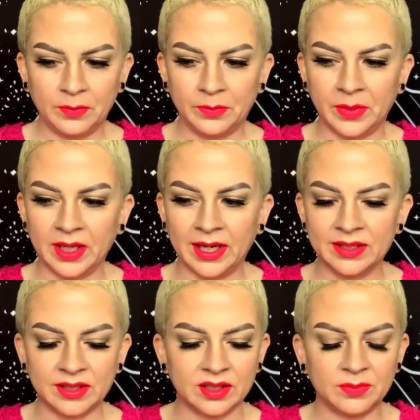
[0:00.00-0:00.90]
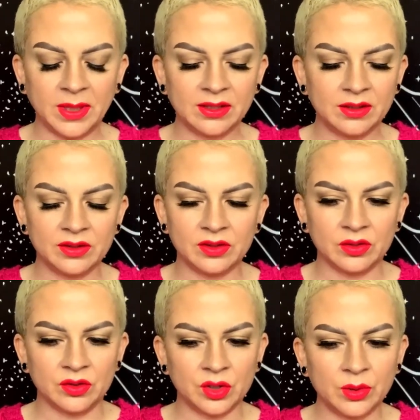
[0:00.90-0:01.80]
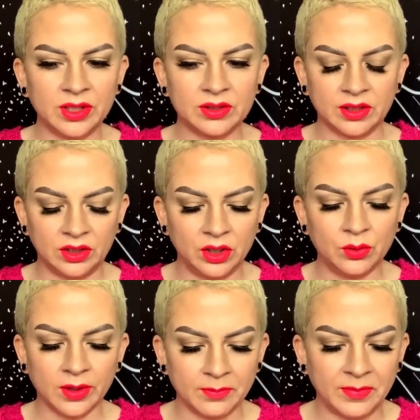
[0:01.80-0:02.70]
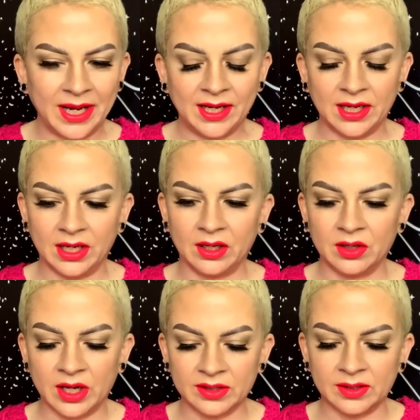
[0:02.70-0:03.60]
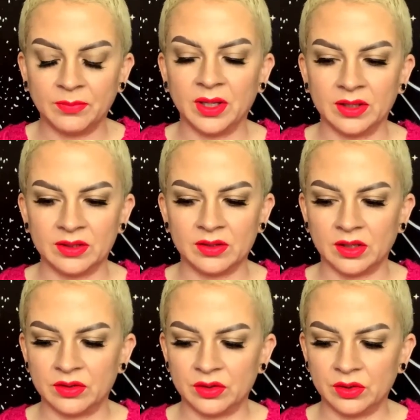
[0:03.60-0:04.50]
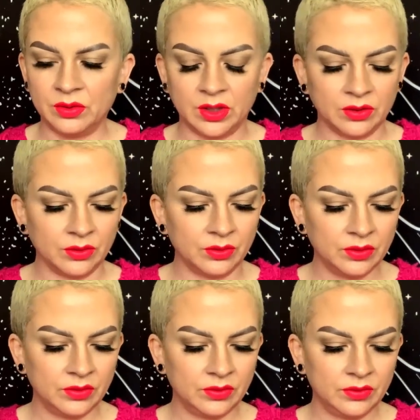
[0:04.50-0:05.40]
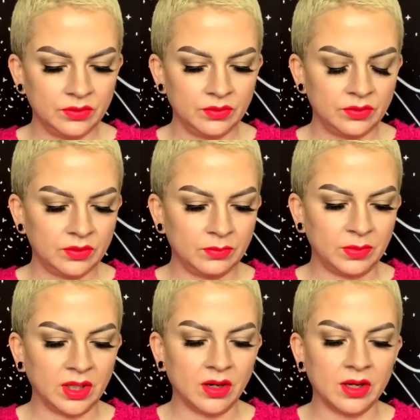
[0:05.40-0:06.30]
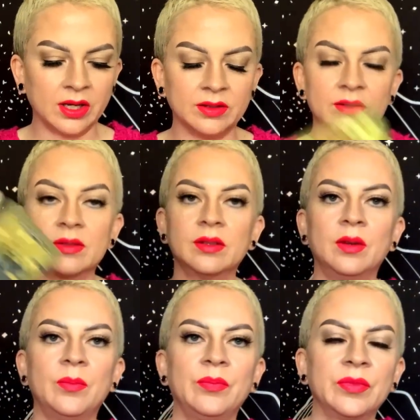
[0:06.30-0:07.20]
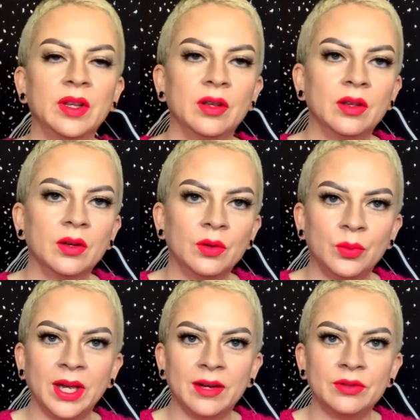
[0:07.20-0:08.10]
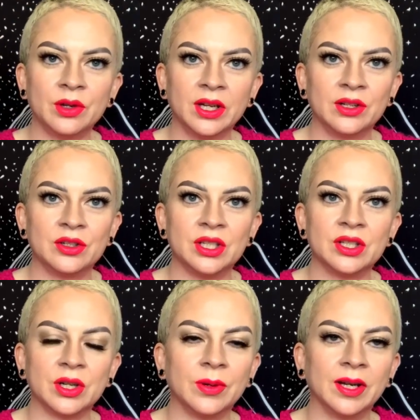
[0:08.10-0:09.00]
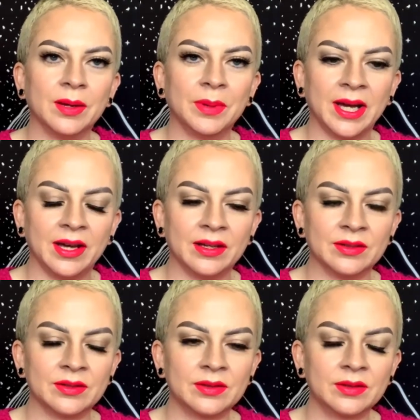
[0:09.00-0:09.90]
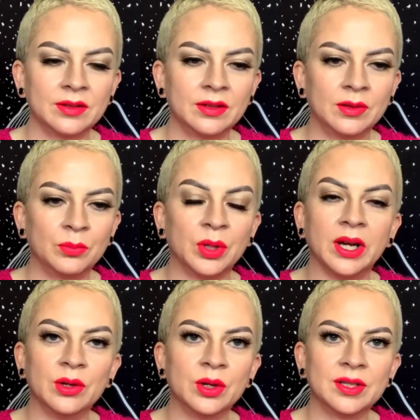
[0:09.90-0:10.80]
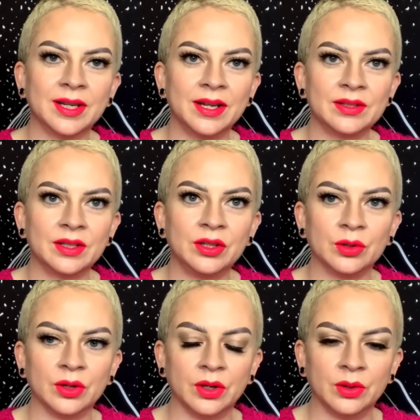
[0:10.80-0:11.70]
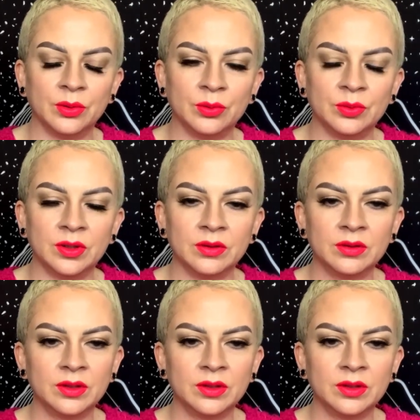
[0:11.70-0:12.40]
But I suspect this is a choice that you are making, not something that's done to you, because we have your energy showing up as prioritizing your own